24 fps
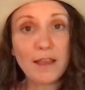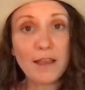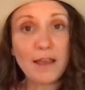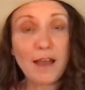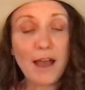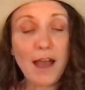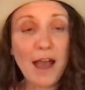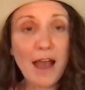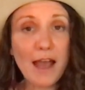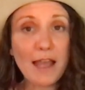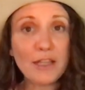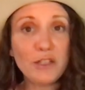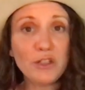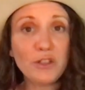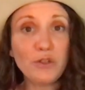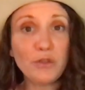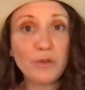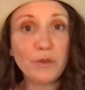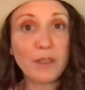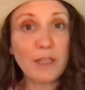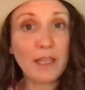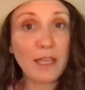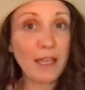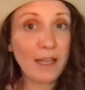I
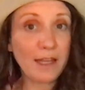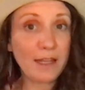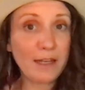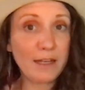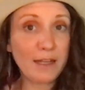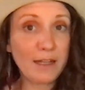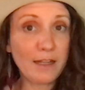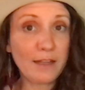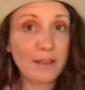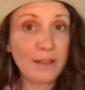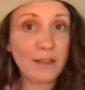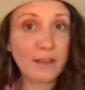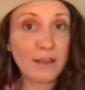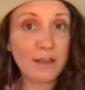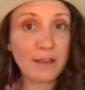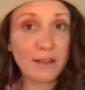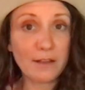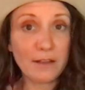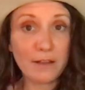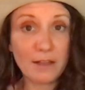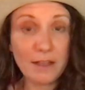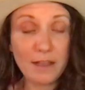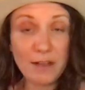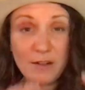julienne
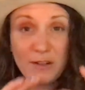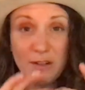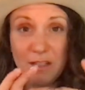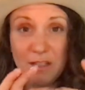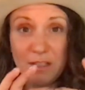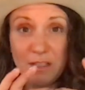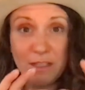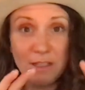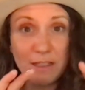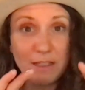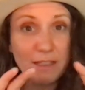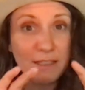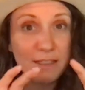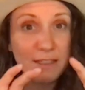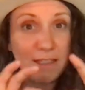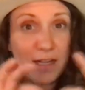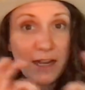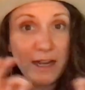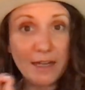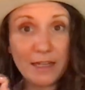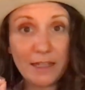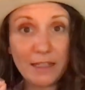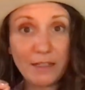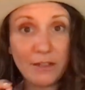it into just
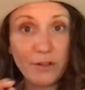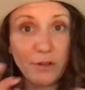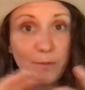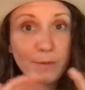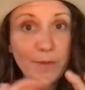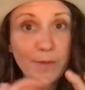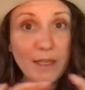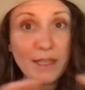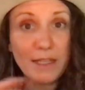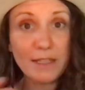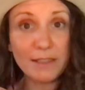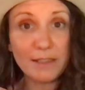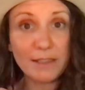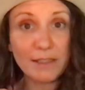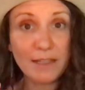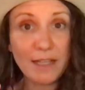tiny little bits.